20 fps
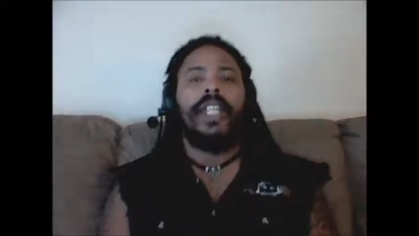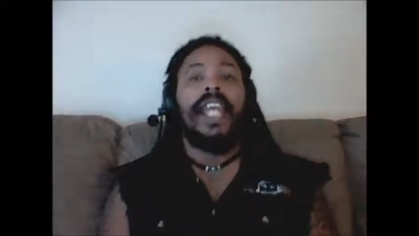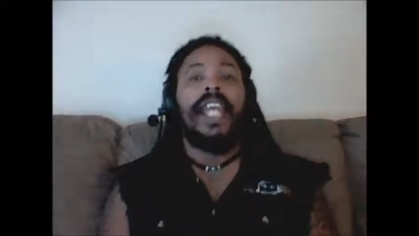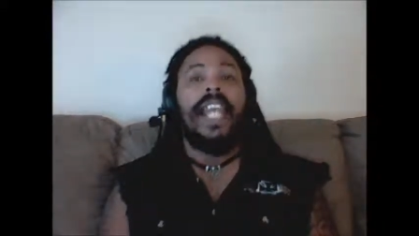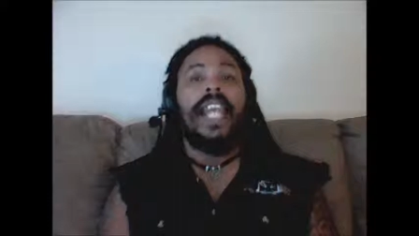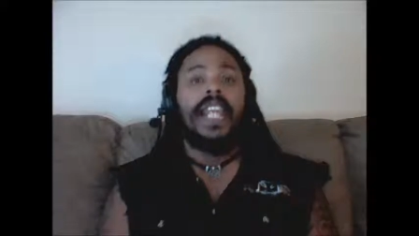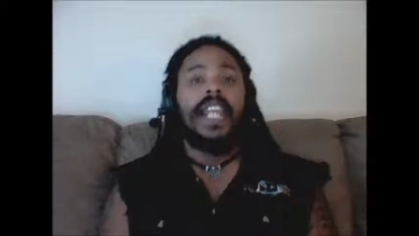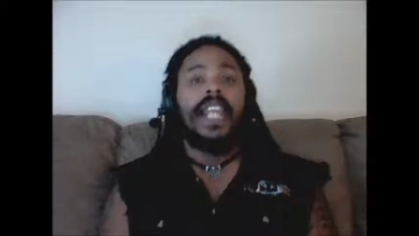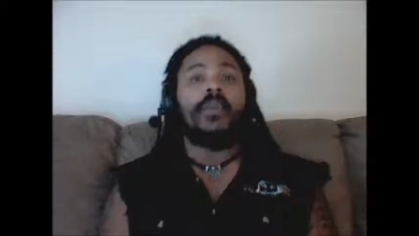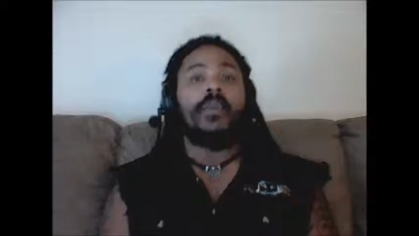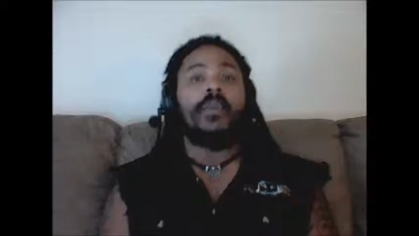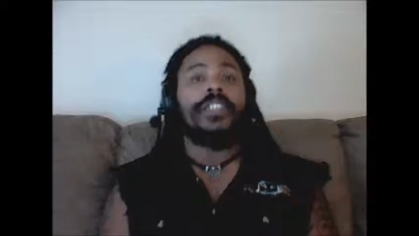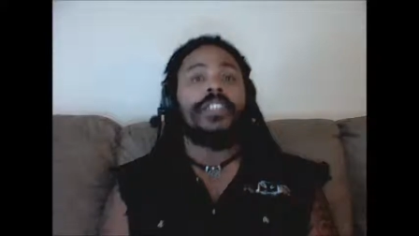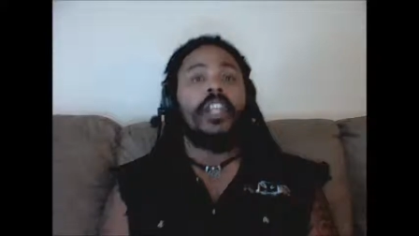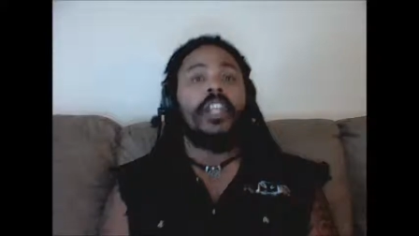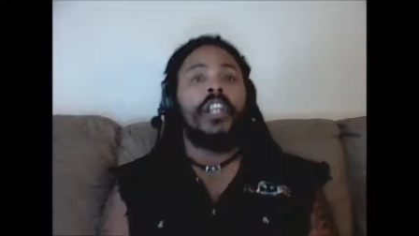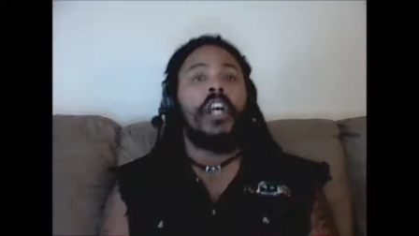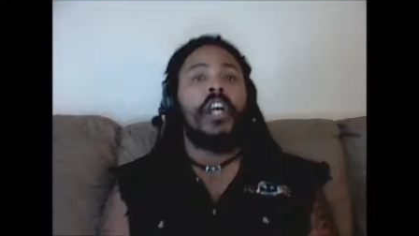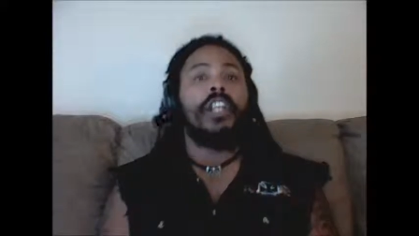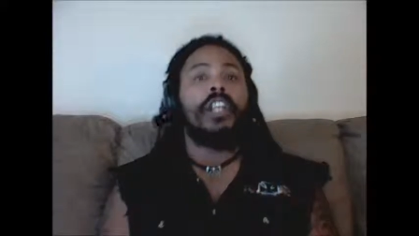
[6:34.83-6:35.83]
It was
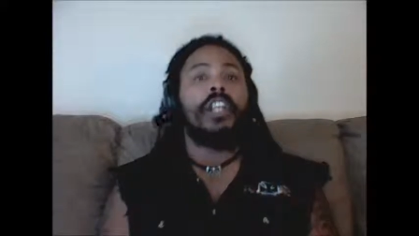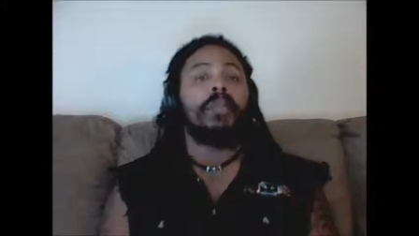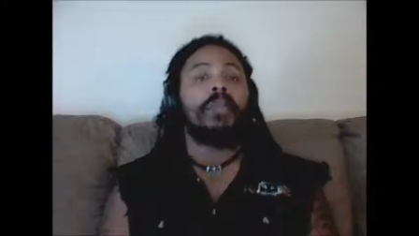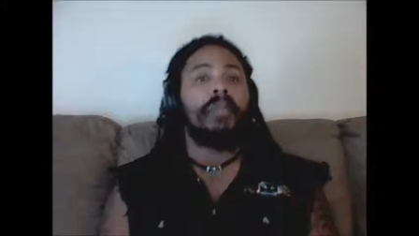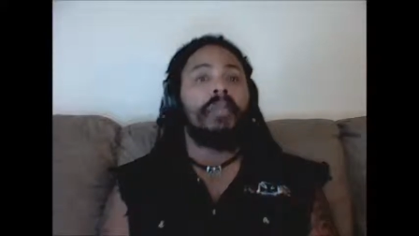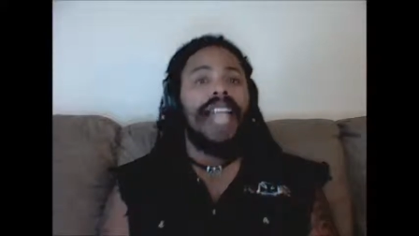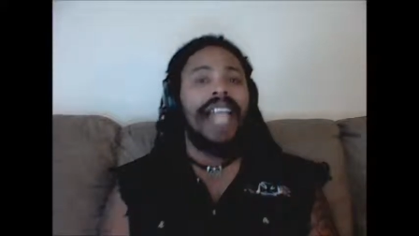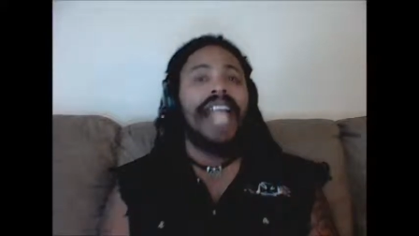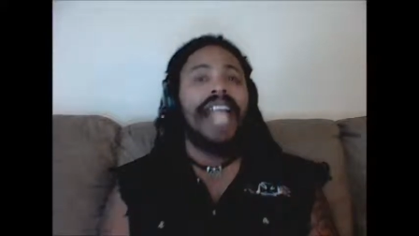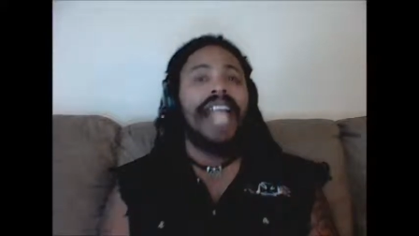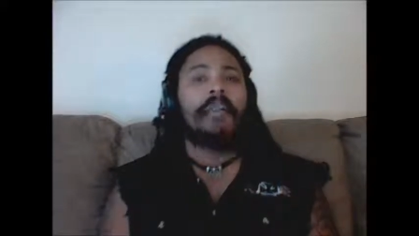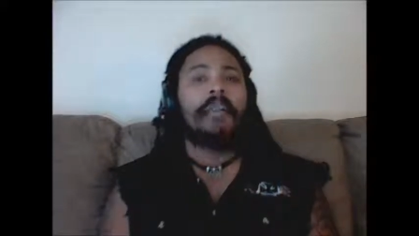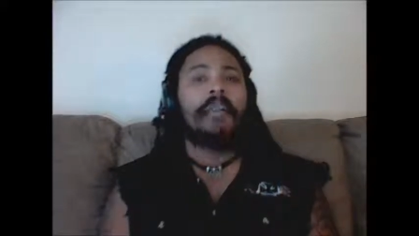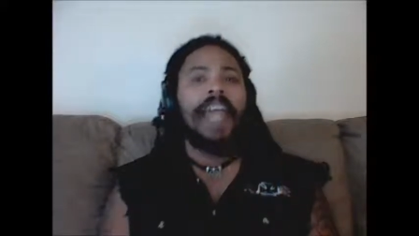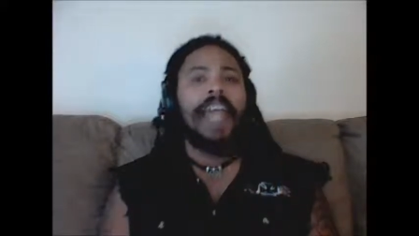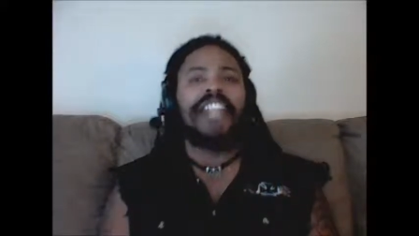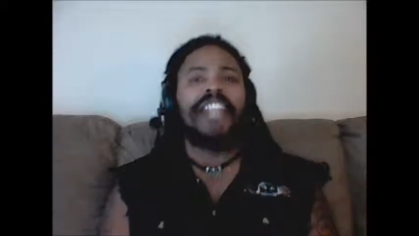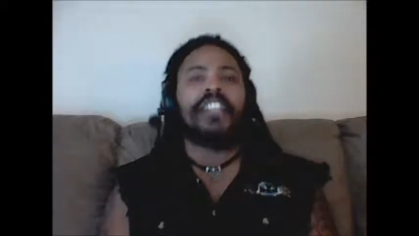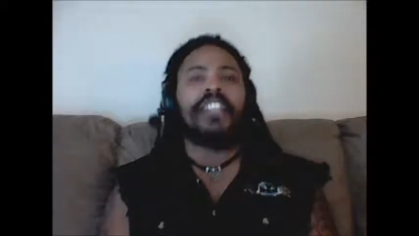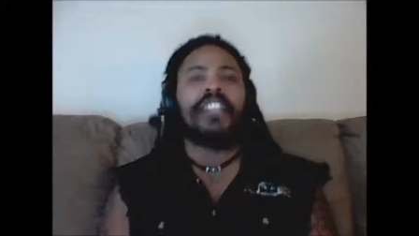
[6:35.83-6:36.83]
called black
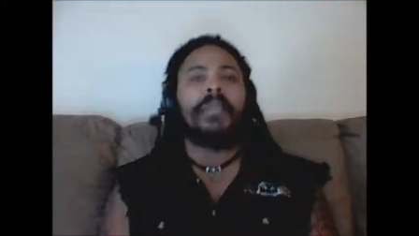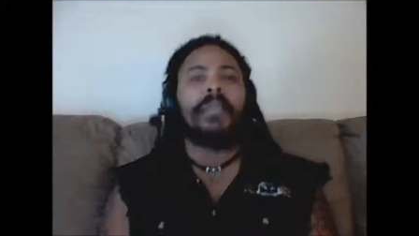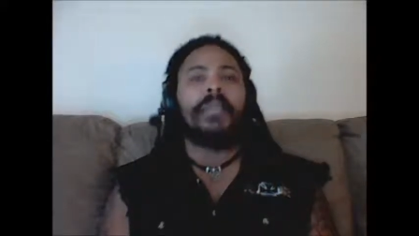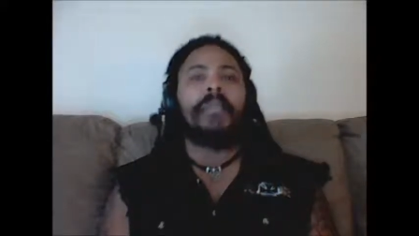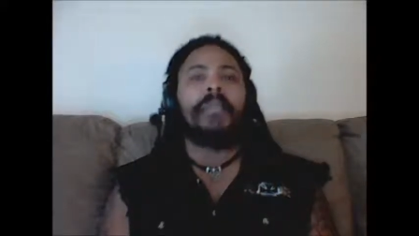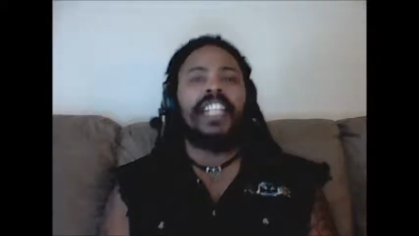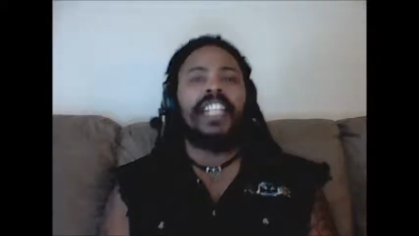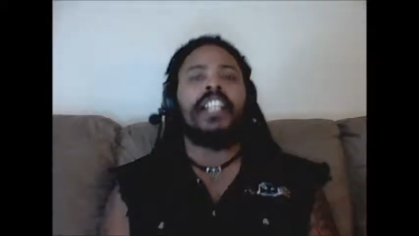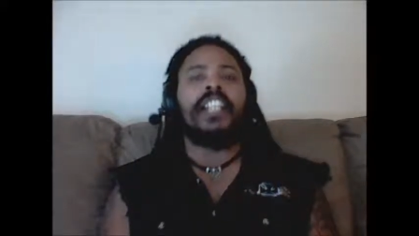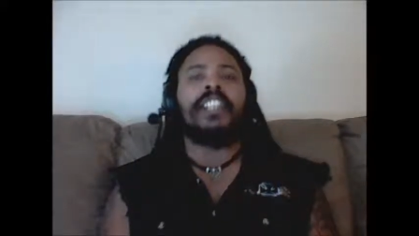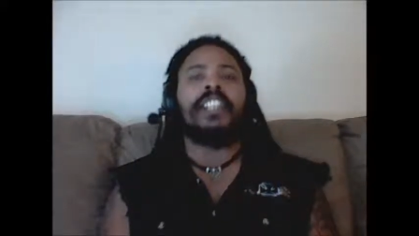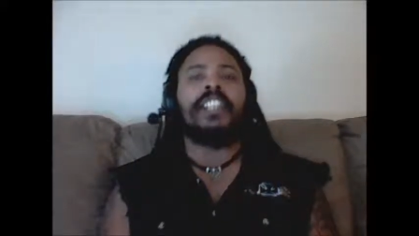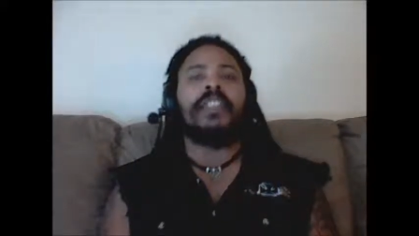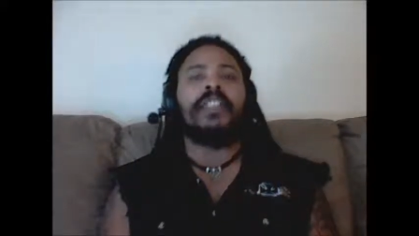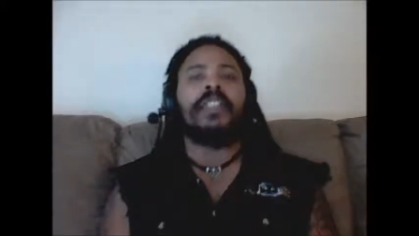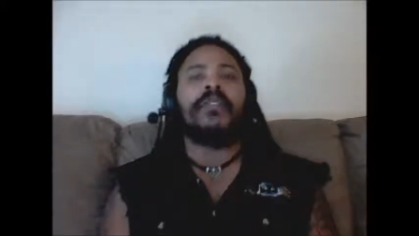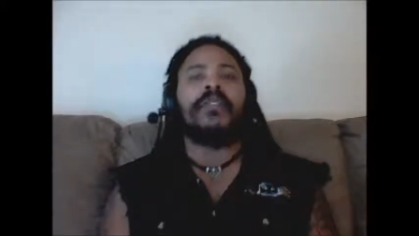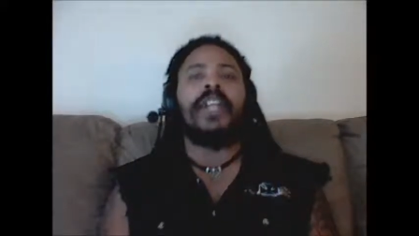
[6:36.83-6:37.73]
magic because of